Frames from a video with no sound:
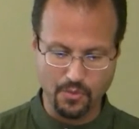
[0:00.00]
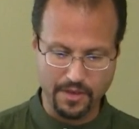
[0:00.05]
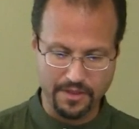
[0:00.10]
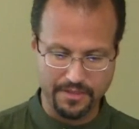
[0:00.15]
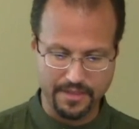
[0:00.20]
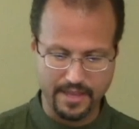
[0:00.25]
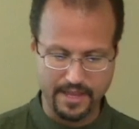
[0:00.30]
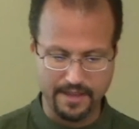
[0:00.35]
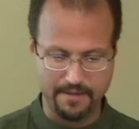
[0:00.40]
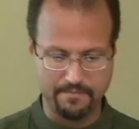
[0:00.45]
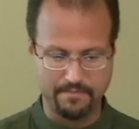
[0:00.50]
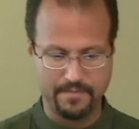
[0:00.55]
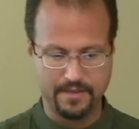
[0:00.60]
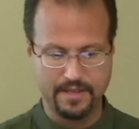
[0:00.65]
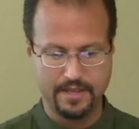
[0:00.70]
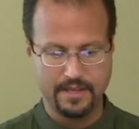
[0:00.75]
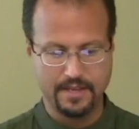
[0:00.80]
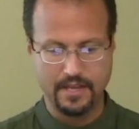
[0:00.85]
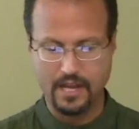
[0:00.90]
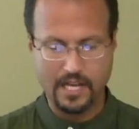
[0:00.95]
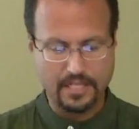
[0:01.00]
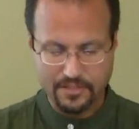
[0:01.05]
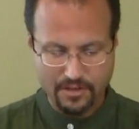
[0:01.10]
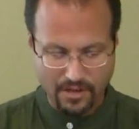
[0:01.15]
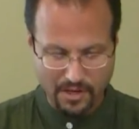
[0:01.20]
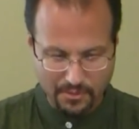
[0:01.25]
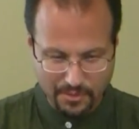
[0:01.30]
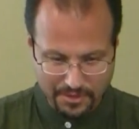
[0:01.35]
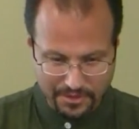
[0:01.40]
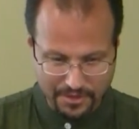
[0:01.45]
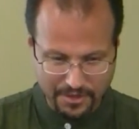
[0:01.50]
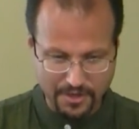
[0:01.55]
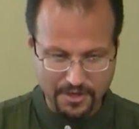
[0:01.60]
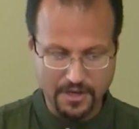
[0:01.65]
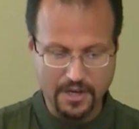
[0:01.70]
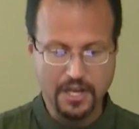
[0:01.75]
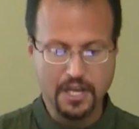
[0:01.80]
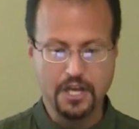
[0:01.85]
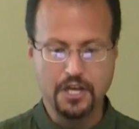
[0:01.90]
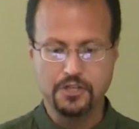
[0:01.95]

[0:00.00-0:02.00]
with her,